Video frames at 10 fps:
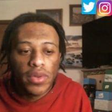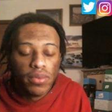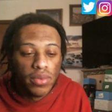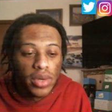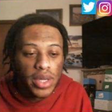
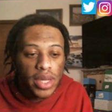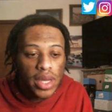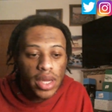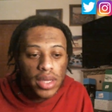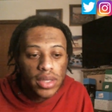1,
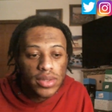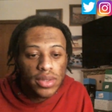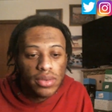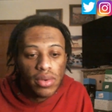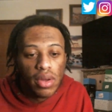
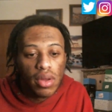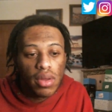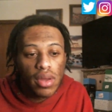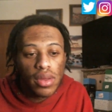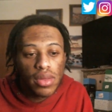2,
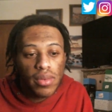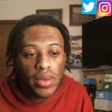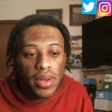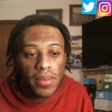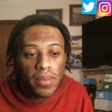3.